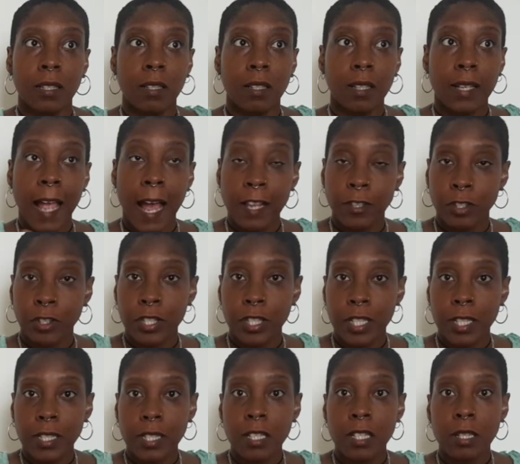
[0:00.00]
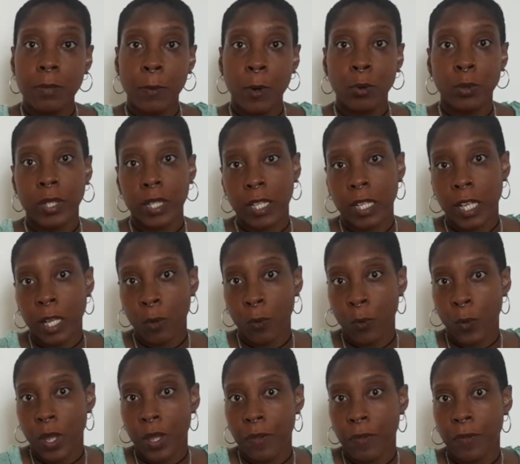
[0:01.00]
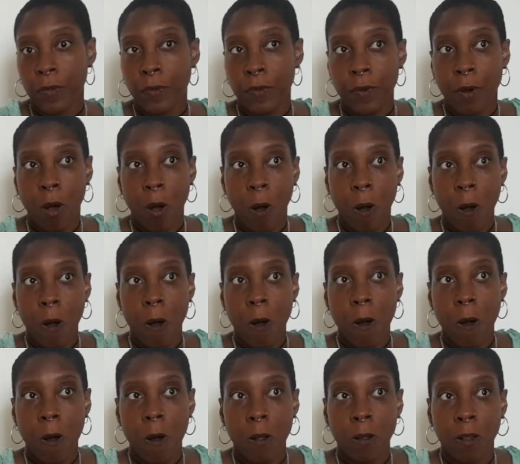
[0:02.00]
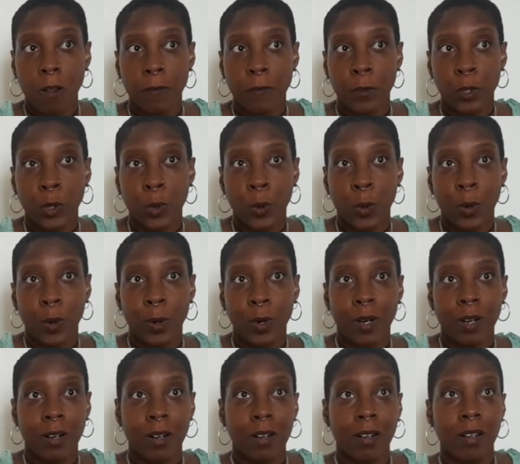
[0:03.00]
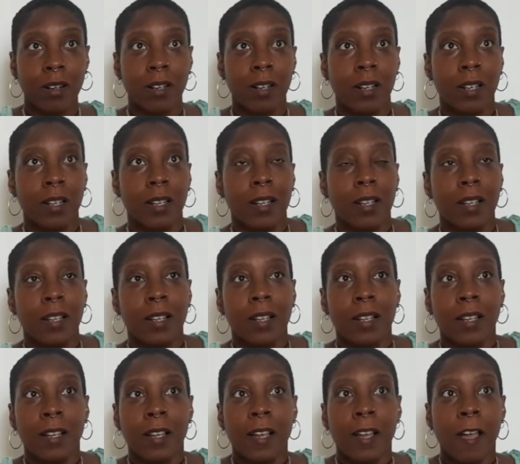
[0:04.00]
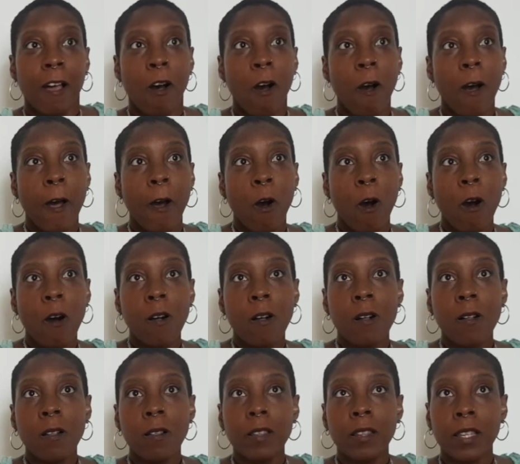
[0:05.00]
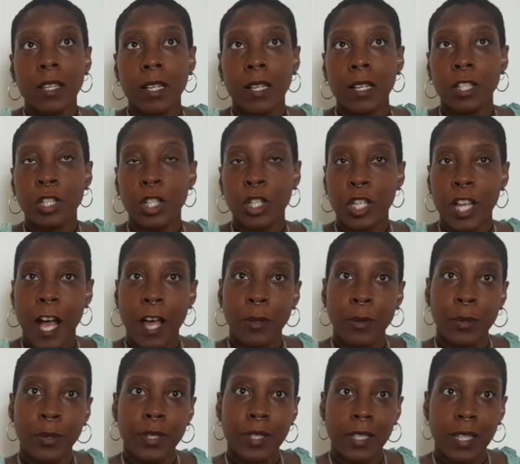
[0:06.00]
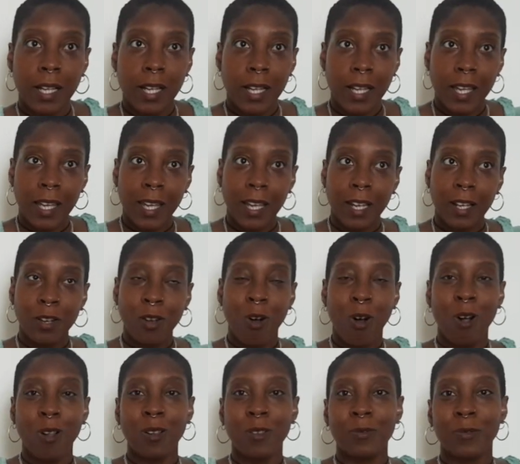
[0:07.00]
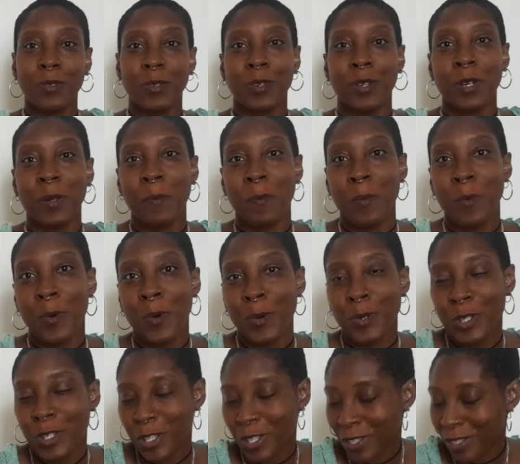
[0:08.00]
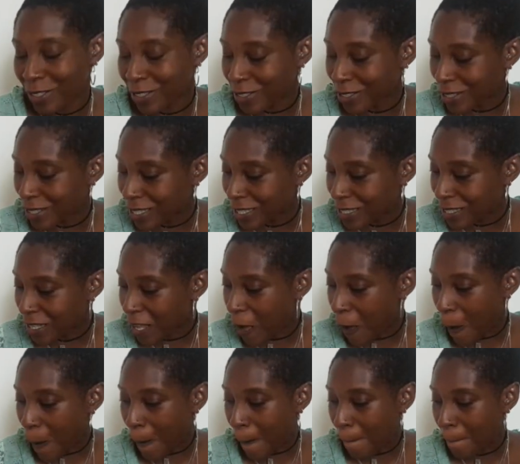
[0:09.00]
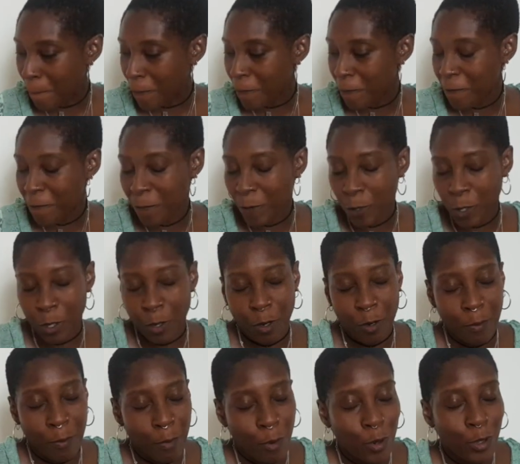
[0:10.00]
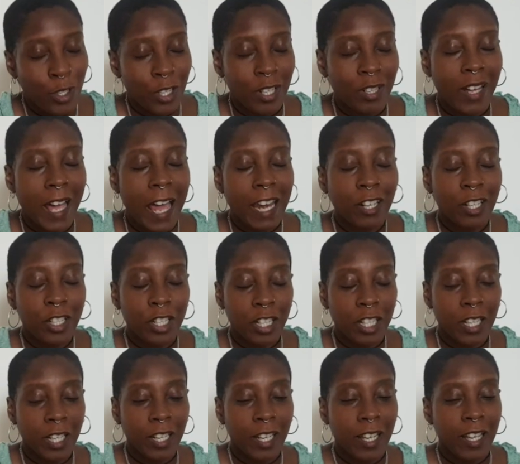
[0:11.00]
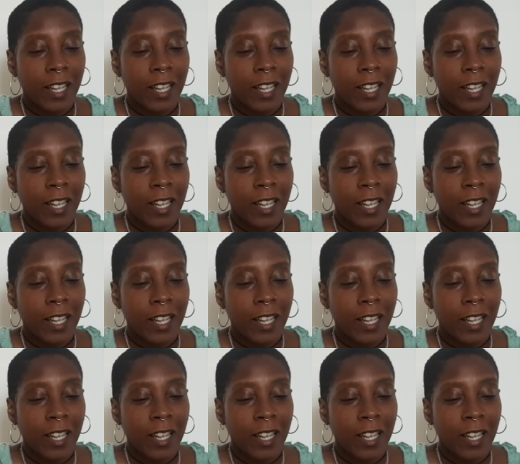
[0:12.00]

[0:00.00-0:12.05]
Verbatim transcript: Cancer season is about dealing with all of your, all the shadow side, all of your emotions, um, your emotional energy.